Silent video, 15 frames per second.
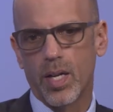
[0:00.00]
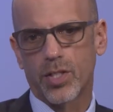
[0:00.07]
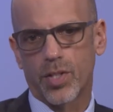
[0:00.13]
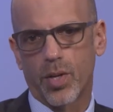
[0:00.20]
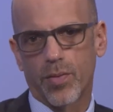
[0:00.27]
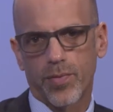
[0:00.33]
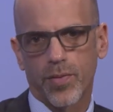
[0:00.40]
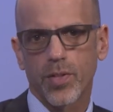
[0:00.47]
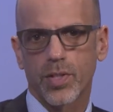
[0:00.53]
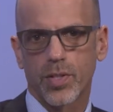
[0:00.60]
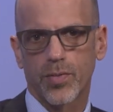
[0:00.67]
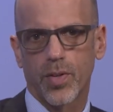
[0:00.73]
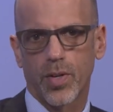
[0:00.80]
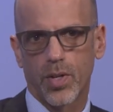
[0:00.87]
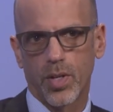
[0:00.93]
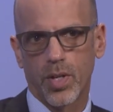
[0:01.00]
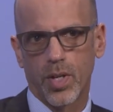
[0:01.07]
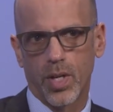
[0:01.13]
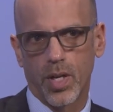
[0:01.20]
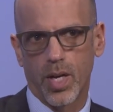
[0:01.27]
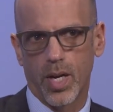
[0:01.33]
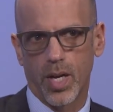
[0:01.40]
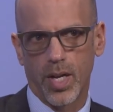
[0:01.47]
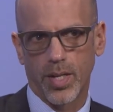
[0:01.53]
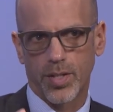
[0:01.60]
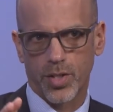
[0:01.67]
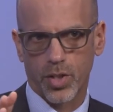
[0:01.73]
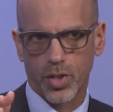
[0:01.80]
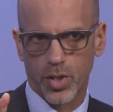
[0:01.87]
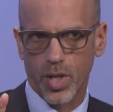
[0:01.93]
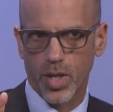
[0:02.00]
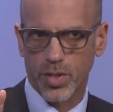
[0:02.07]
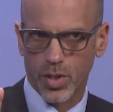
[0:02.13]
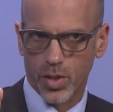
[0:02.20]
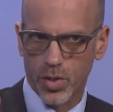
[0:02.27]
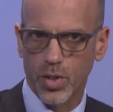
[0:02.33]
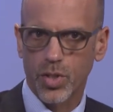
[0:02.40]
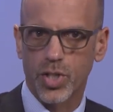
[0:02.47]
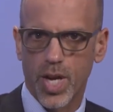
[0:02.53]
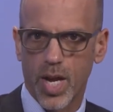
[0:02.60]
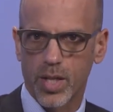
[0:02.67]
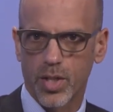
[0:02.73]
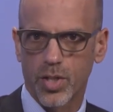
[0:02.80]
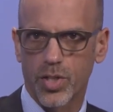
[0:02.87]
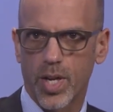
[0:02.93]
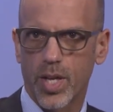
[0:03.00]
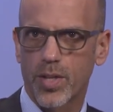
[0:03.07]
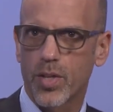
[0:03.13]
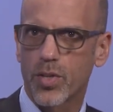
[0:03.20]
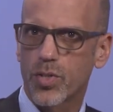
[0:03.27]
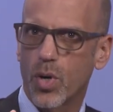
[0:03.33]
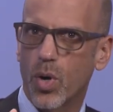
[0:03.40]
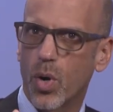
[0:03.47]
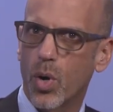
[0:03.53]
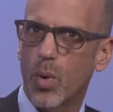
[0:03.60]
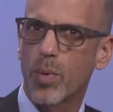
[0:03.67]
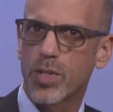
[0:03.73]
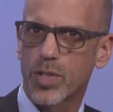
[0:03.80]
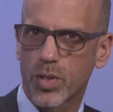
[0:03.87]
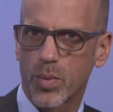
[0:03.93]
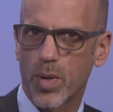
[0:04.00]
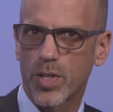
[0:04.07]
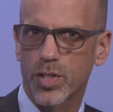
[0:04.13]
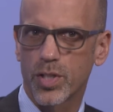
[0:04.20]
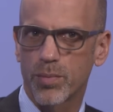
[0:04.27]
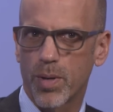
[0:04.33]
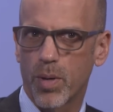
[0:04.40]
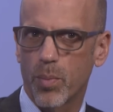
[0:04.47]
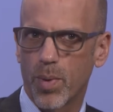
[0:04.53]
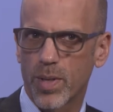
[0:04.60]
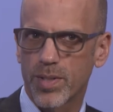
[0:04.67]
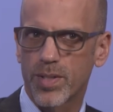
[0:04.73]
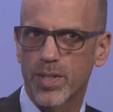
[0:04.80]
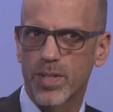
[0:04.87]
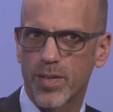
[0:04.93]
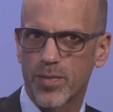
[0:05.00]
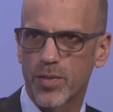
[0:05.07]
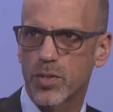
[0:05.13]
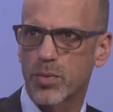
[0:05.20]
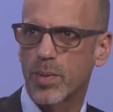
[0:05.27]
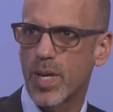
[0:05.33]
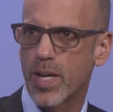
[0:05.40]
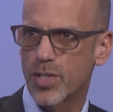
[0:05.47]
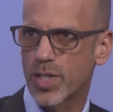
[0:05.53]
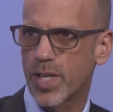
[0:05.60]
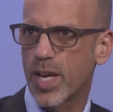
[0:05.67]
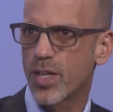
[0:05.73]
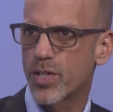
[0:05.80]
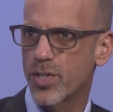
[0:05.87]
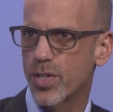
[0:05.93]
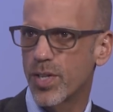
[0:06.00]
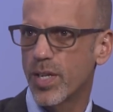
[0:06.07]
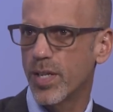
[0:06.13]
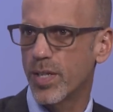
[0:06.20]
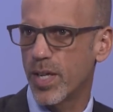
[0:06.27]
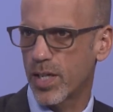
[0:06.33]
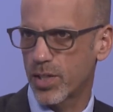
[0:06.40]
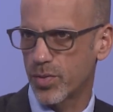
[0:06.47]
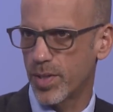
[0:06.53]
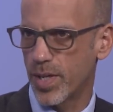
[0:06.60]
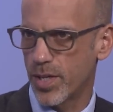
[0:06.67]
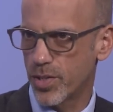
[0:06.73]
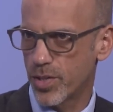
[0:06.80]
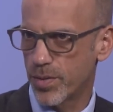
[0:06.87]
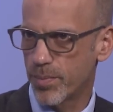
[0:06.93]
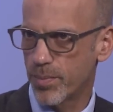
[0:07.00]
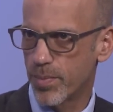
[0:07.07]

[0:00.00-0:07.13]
So first of all, it's a good challenge, and there's always a question about what's the difference between education and indoctrination.